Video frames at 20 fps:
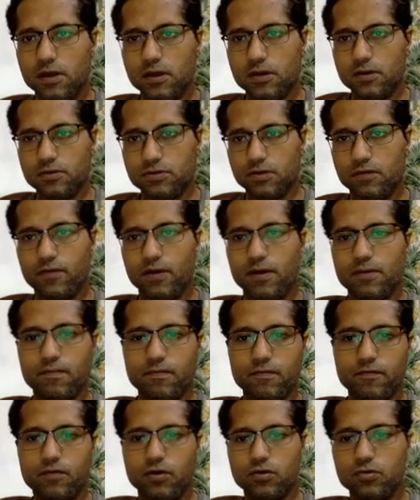So if I
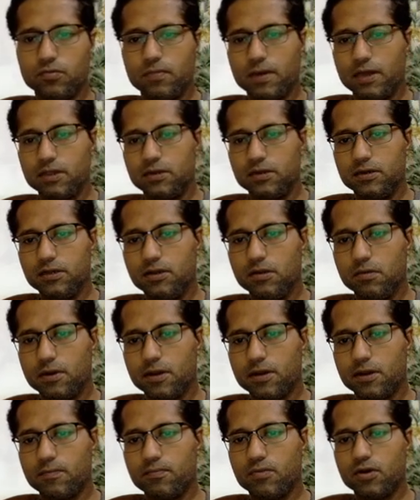want to make the
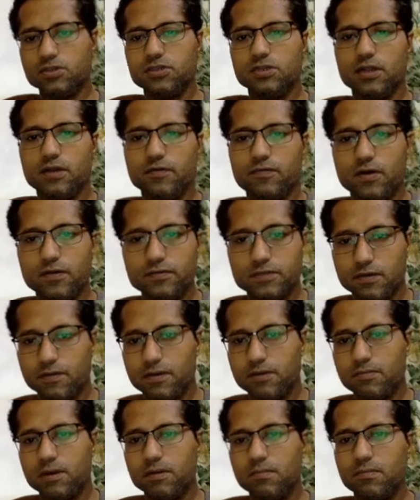denominator positive of
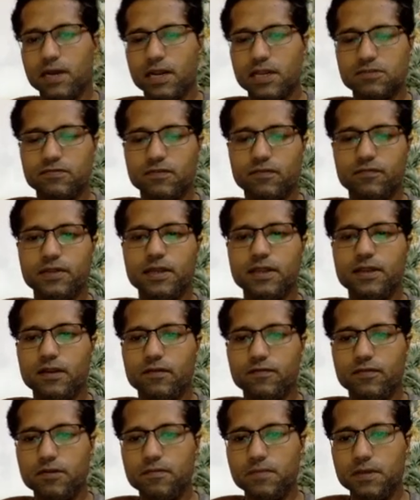7 by minus 15,
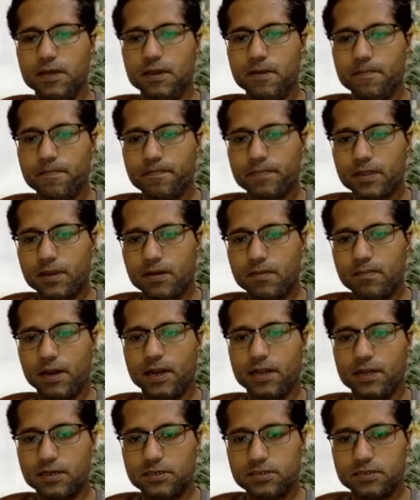it will be
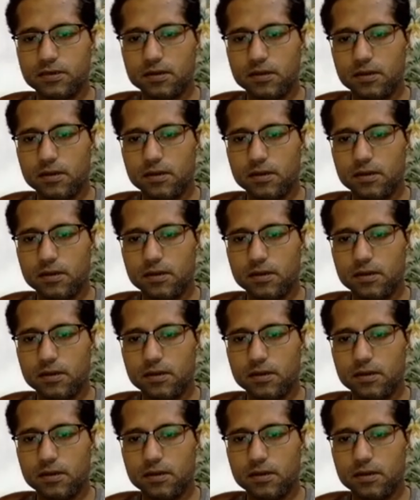minus